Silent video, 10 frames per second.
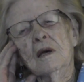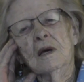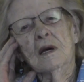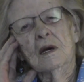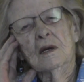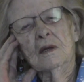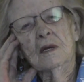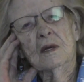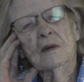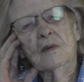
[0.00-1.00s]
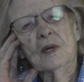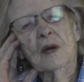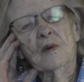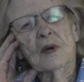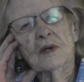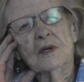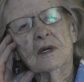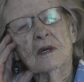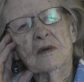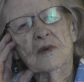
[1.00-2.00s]
And then when I
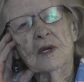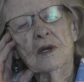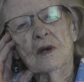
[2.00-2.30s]
wasn't living